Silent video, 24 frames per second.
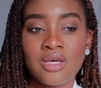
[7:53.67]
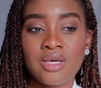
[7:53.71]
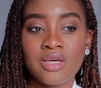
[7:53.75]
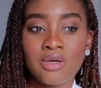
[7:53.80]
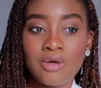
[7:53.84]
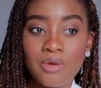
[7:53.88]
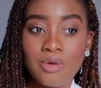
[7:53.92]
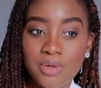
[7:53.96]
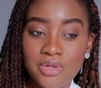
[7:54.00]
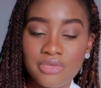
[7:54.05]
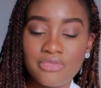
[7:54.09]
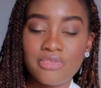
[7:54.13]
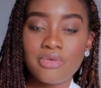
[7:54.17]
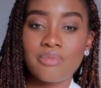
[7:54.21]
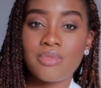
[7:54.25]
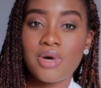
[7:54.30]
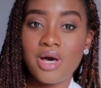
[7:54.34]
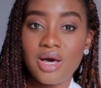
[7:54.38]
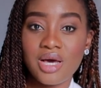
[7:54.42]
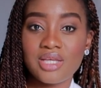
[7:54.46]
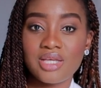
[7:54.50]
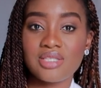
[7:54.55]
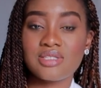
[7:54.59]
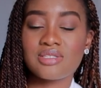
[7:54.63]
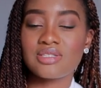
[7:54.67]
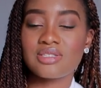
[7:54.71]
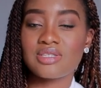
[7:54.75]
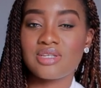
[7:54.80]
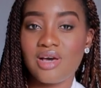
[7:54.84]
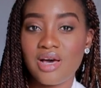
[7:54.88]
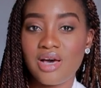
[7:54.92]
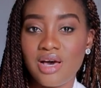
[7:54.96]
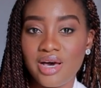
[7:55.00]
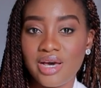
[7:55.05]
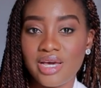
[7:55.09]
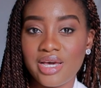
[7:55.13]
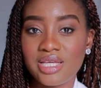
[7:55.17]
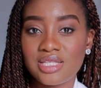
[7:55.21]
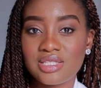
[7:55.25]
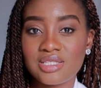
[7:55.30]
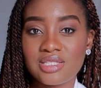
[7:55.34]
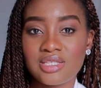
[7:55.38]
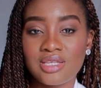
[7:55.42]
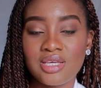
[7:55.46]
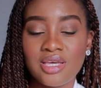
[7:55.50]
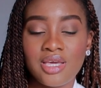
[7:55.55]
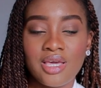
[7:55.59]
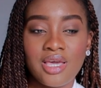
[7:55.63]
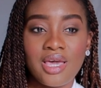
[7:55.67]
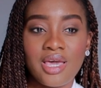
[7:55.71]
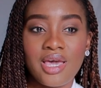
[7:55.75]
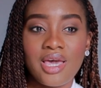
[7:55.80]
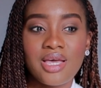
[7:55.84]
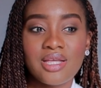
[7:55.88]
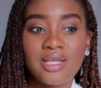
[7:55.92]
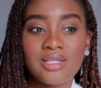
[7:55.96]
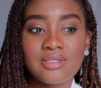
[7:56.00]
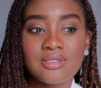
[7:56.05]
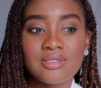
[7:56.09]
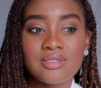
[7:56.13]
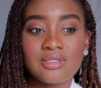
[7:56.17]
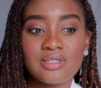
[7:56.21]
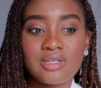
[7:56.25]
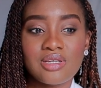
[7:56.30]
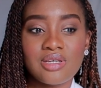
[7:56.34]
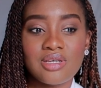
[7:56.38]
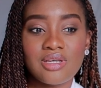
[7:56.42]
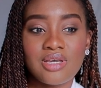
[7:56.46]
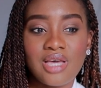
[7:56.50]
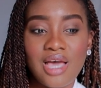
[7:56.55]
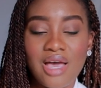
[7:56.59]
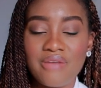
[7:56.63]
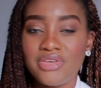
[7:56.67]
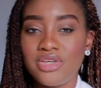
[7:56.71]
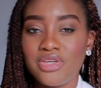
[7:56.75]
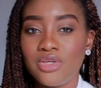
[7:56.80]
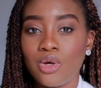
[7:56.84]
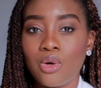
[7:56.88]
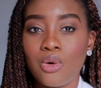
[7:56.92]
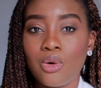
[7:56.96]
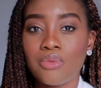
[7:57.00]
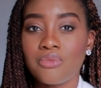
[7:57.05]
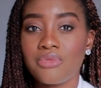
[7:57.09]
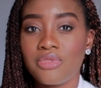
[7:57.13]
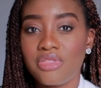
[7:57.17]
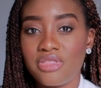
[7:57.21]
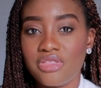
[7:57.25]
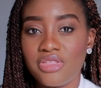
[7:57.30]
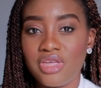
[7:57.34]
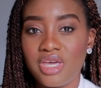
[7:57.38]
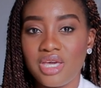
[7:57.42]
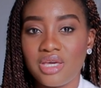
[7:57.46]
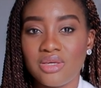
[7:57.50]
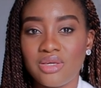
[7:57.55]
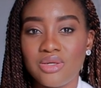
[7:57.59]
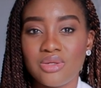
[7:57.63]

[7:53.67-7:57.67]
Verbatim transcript: going from height to height and having your own thing.